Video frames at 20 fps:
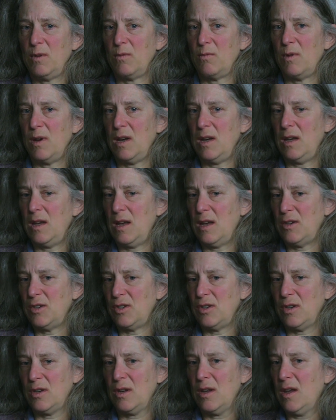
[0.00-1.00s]
with
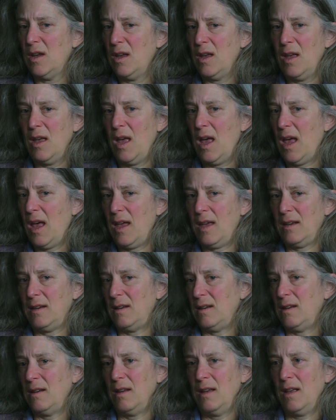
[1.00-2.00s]
radiation,
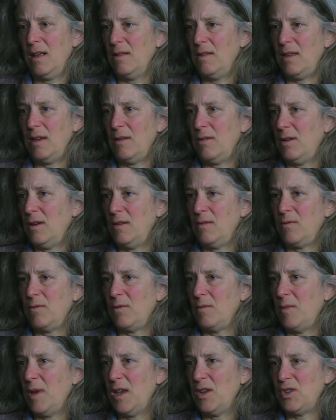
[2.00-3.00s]
and their
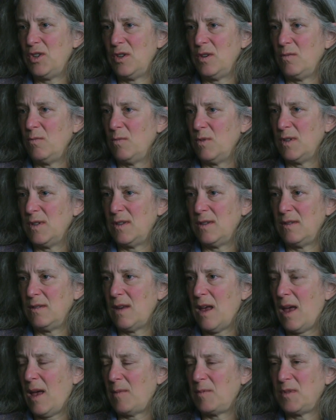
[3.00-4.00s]
information was
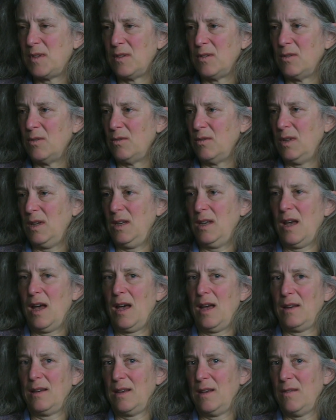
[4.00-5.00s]
absolutely
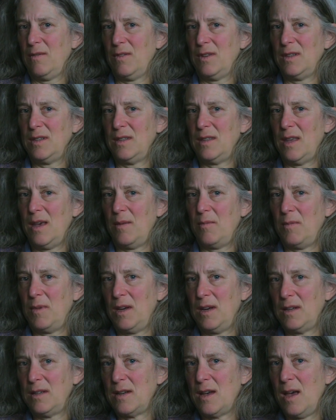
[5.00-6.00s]
not given to them
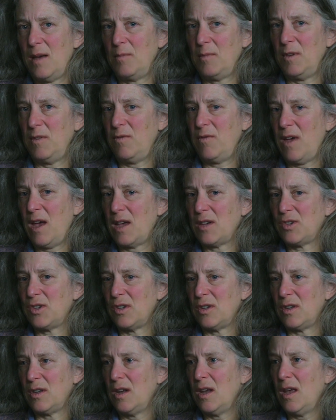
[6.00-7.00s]
in a timely
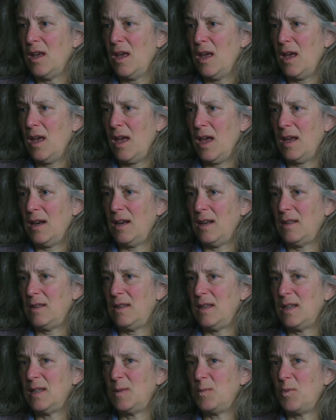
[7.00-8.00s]
fashion. And at
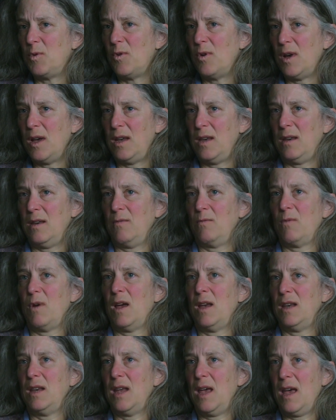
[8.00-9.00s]
this point,
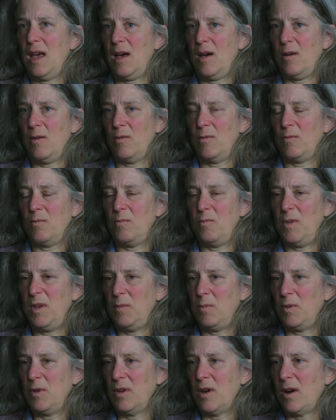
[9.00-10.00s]
right now,
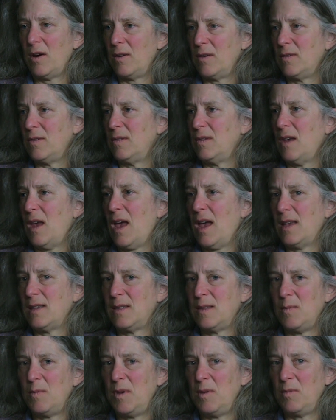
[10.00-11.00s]
people are,
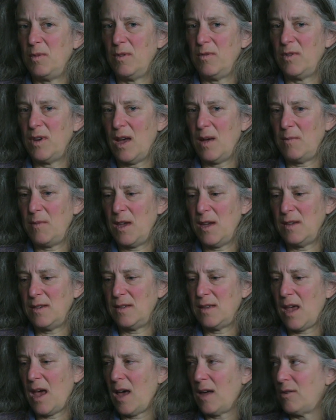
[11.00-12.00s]
as the people of Namie,
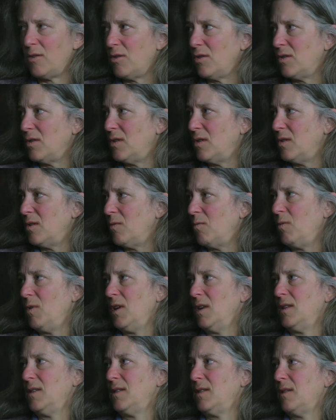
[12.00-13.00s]
scattered to the
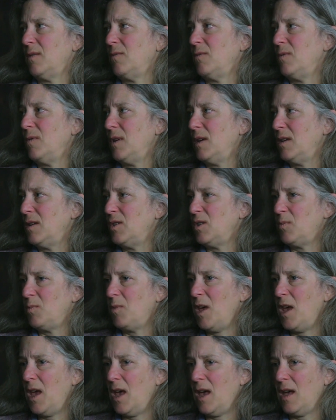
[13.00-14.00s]
winds of in
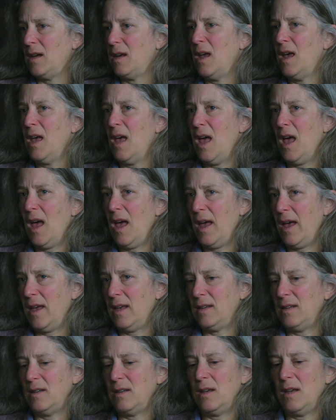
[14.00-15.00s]
Japan.
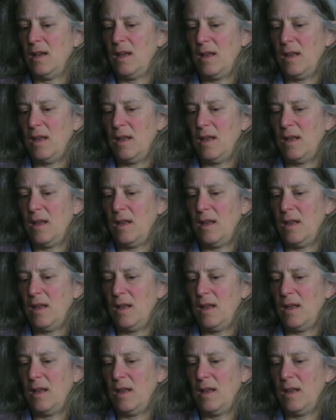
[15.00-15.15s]
And